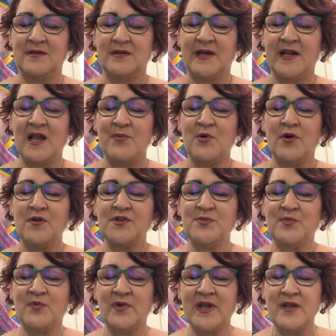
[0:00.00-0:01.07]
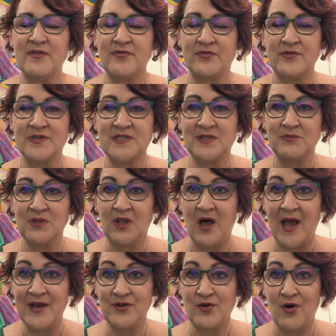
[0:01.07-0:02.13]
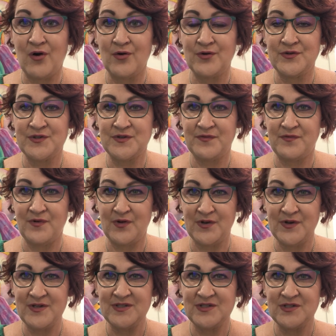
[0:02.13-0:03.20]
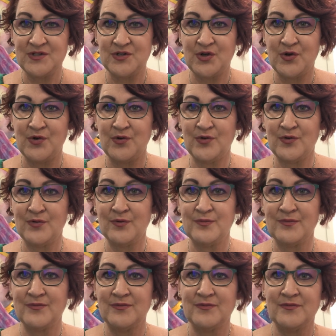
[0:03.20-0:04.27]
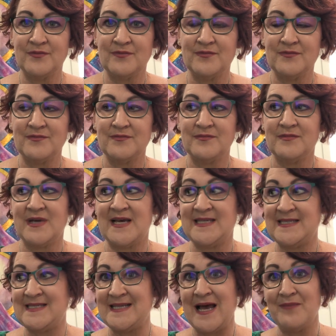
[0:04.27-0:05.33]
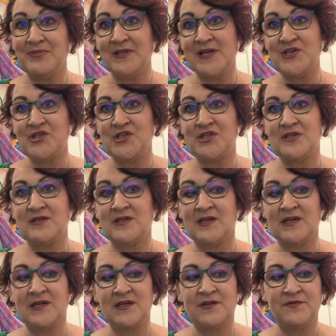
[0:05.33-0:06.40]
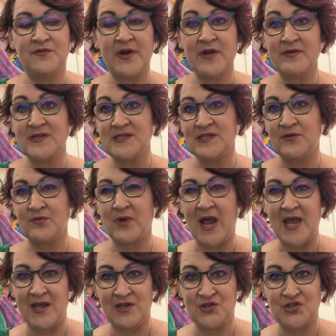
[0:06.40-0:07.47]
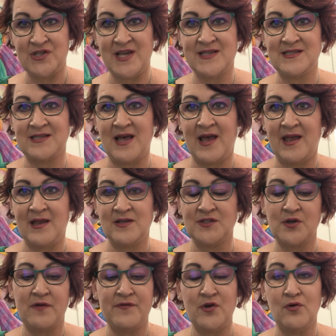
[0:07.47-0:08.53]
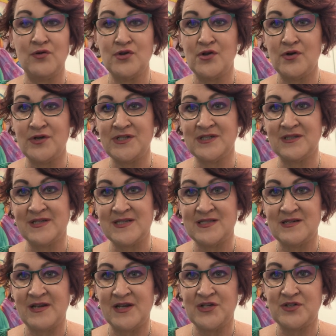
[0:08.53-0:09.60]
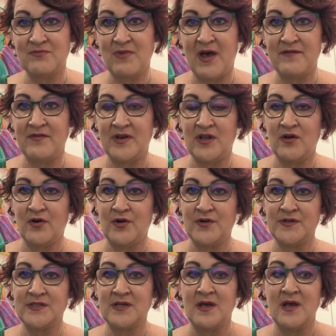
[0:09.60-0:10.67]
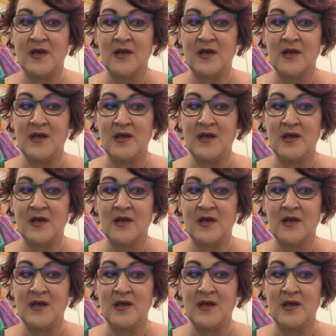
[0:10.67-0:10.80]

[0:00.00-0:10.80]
And I'm going to bring through some light codes first to establish a frequency range, they're saying. So if you're new to listening to my videos,